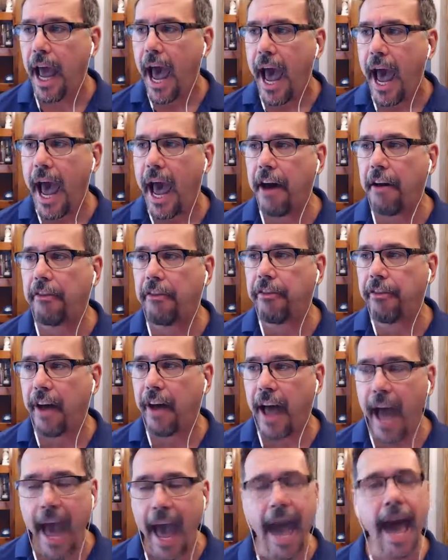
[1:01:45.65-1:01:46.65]
have
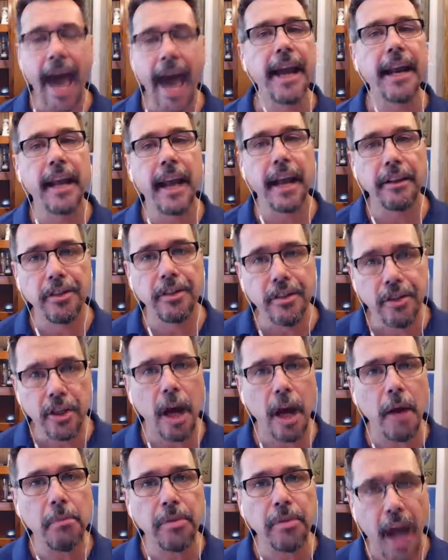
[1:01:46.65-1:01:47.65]
had
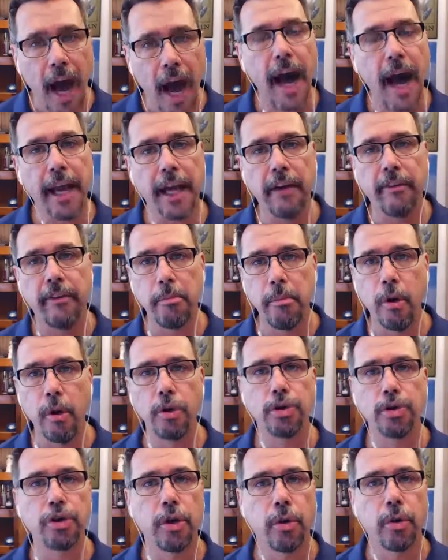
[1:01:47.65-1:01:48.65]
some kind of
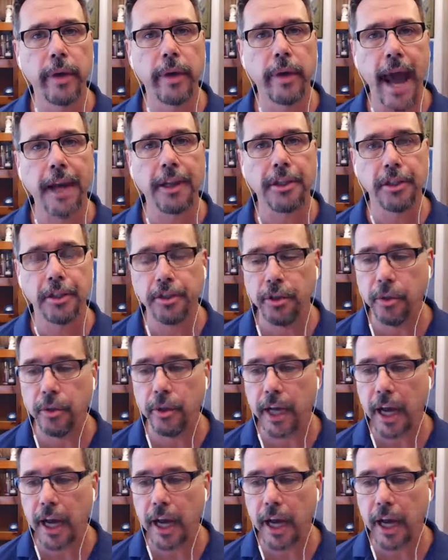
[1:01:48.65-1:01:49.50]
emotional reaction to it.